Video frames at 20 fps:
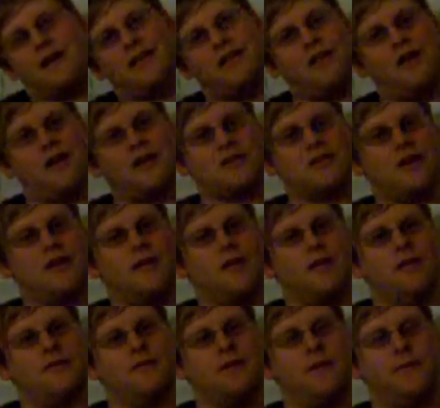unlocked
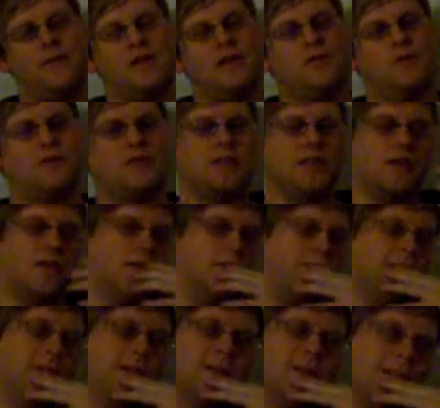all of. I'm a huge sucker
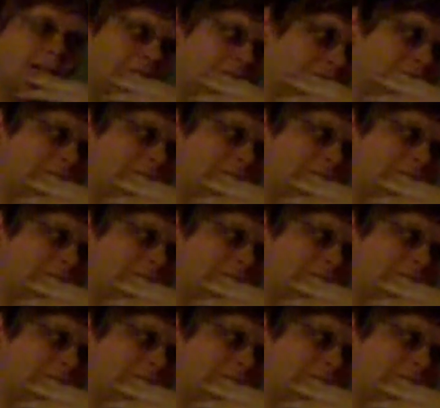for